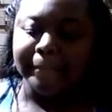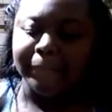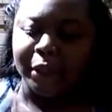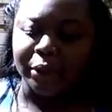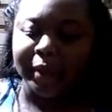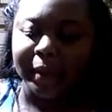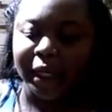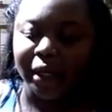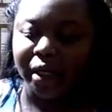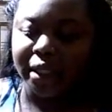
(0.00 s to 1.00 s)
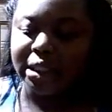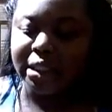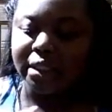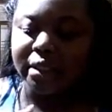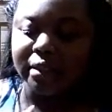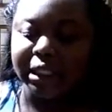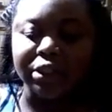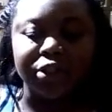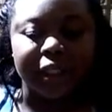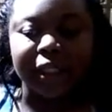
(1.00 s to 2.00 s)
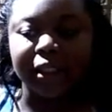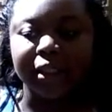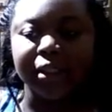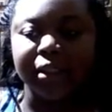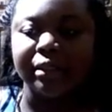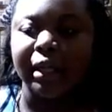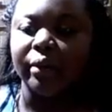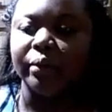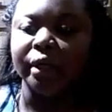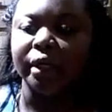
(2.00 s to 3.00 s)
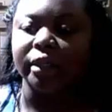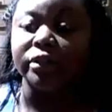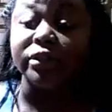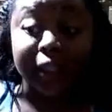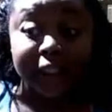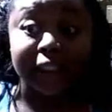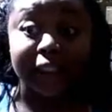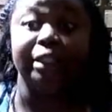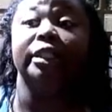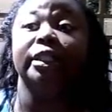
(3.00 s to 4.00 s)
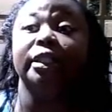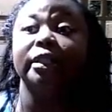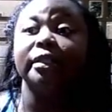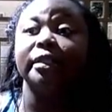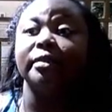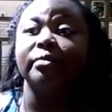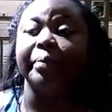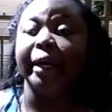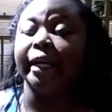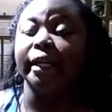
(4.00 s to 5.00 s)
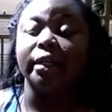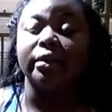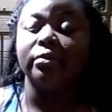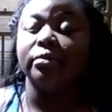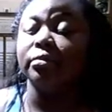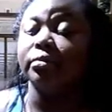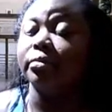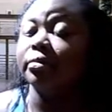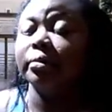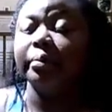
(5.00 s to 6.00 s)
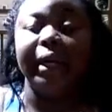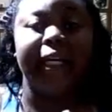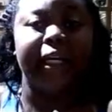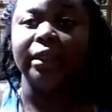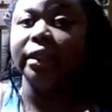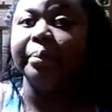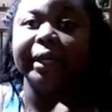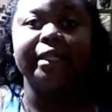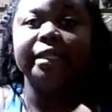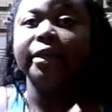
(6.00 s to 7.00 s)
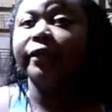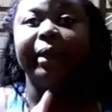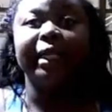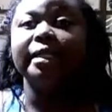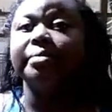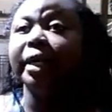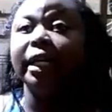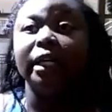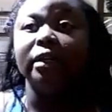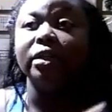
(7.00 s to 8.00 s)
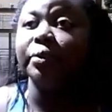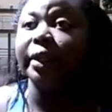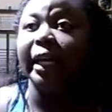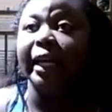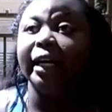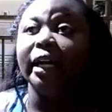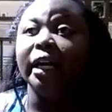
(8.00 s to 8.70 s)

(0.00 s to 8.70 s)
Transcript: Both of my parents did drugs. They were drug dealers, like making the best of the best money doing that.